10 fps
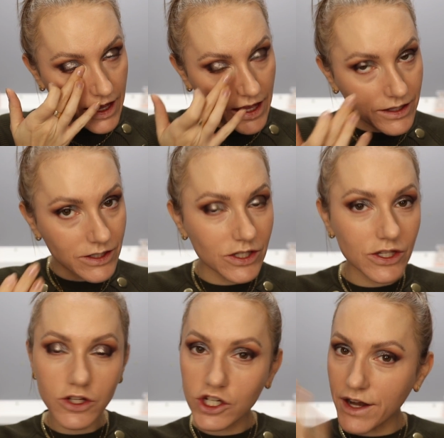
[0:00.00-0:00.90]
It's
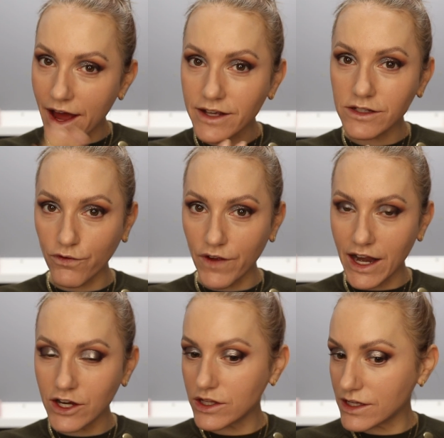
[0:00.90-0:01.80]
such a nice
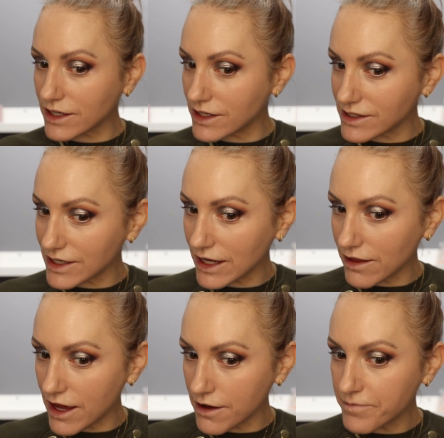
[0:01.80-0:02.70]
finish, this
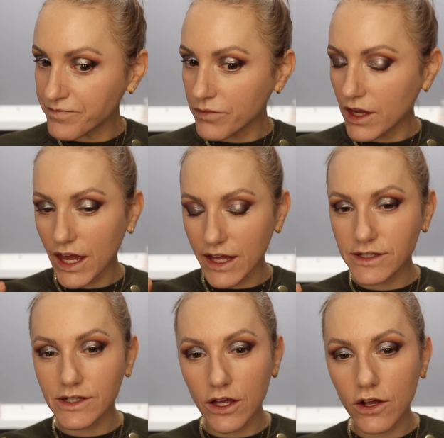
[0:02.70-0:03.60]
concealer.
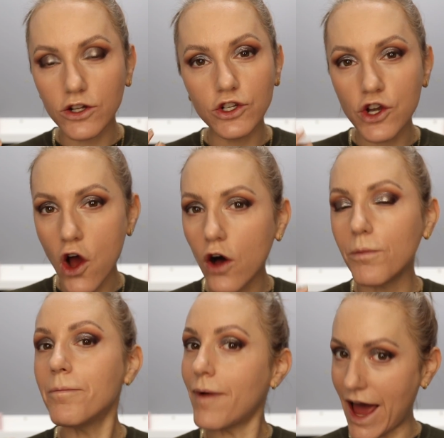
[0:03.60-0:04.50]
It's
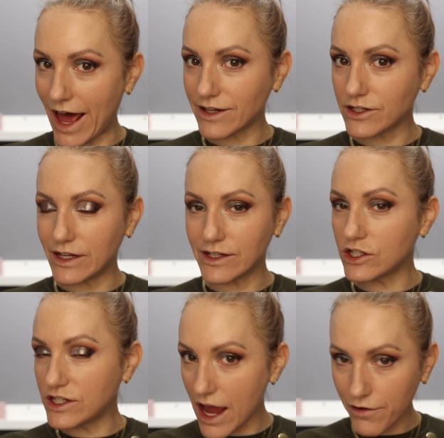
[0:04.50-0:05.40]
not matte. It's
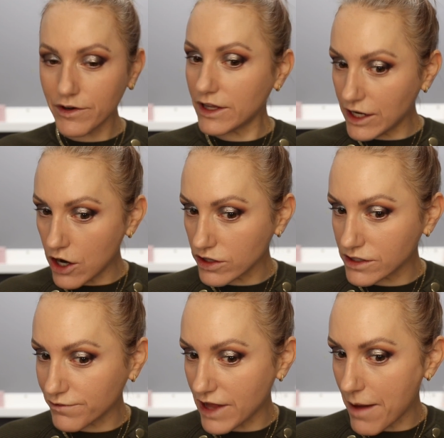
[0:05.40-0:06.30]
definitely
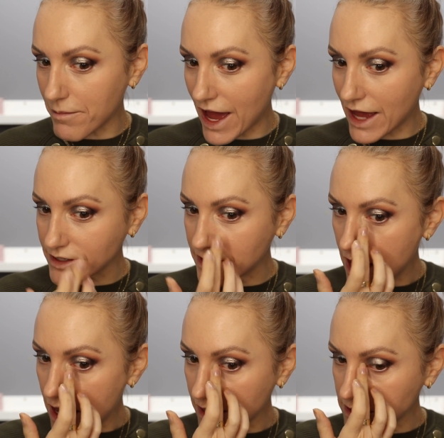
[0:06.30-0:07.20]
not a flat matte.
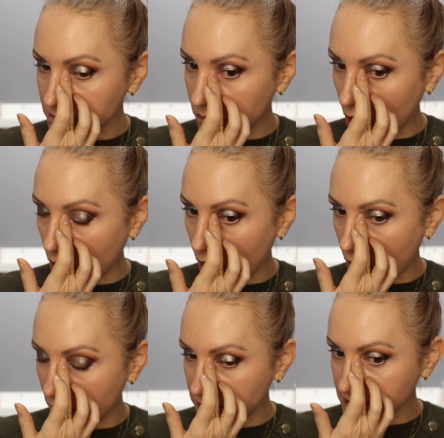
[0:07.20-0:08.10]
It's
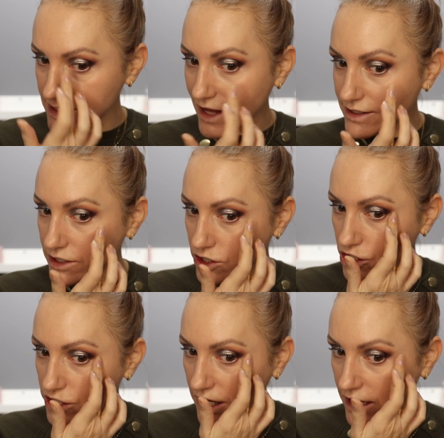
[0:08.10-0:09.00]
more of a satin
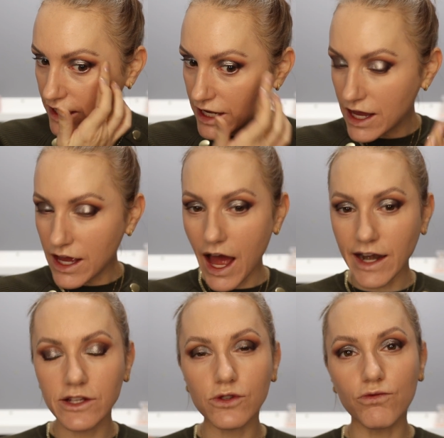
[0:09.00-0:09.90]
sheen,
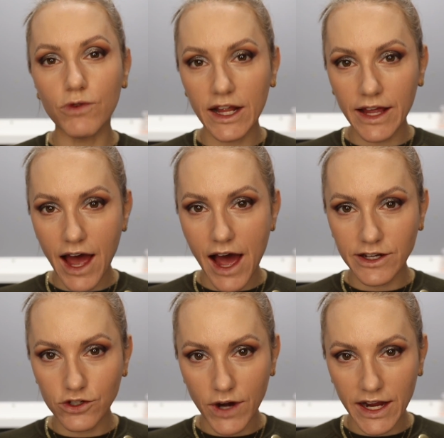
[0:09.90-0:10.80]
and it's really
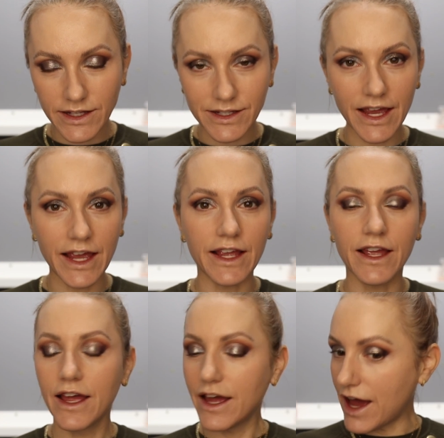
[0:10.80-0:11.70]

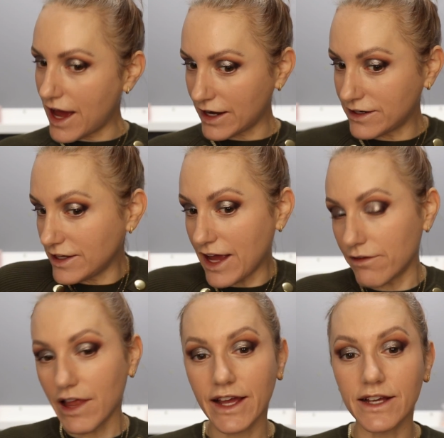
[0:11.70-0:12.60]
hydrating. And yeah,
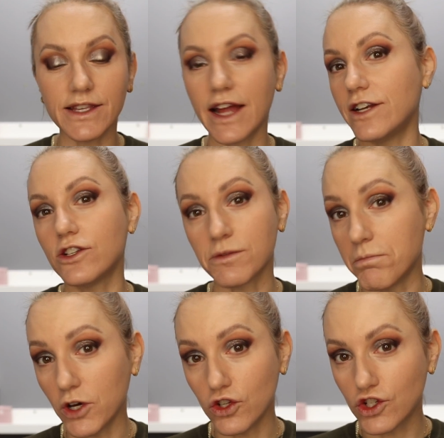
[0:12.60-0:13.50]
like I said, it
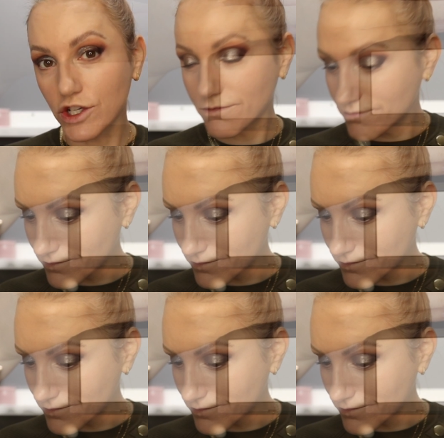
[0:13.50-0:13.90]
doesn't budge.